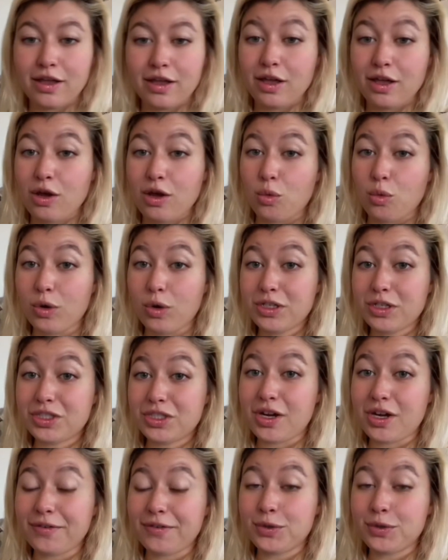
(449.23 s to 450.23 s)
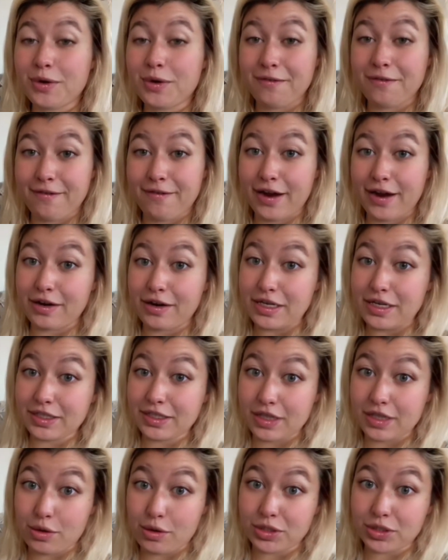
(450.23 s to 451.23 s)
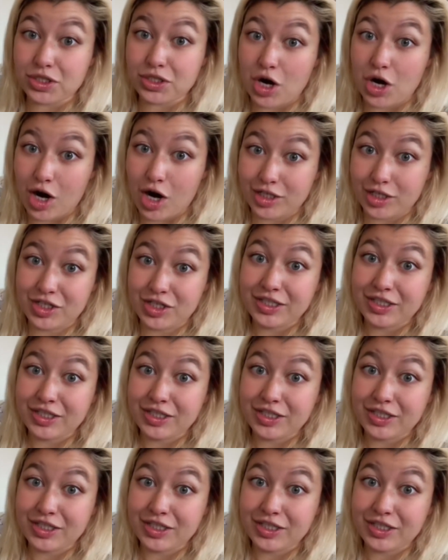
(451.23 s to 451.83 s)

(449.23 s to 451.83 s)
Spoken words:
We're just off to a very slow start.